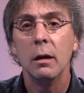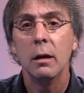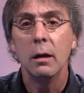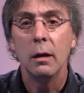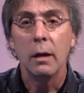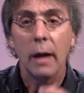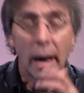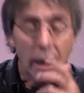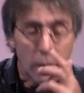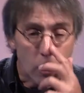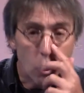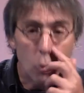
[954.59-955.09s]

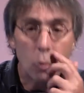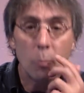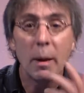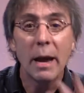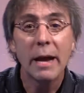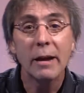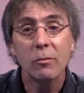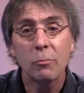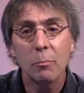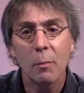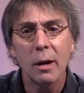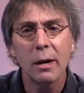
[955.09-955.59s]
And who
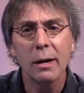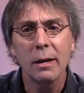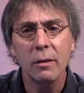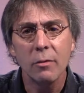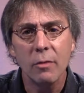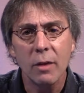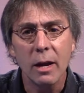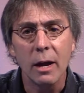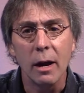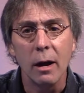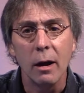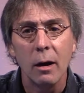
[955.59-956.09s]
makes money
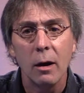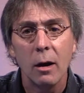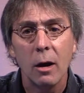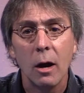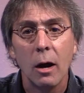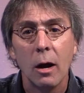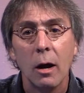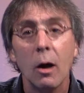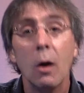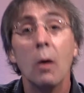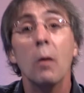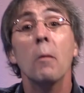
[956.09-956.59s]
there?
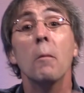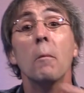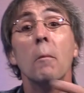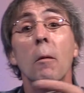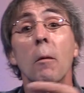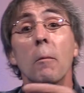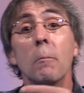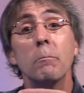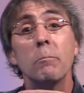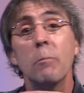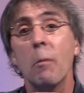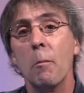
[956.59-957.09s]

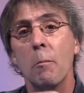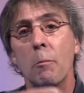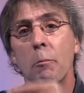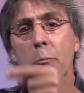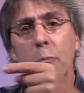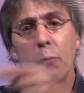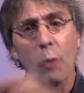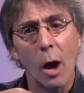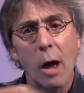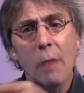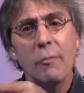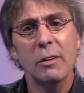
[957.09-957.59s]

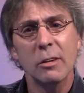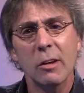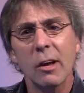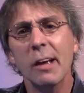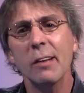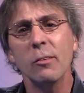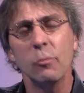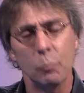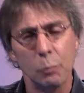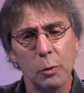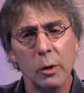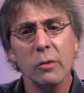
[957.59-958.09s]

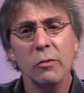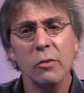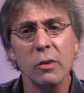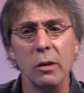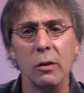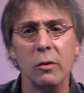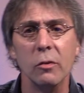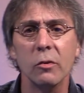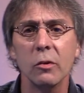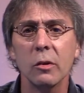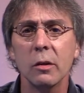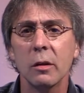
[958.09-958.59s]
Privatized
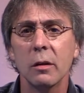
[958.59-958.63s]
prisons.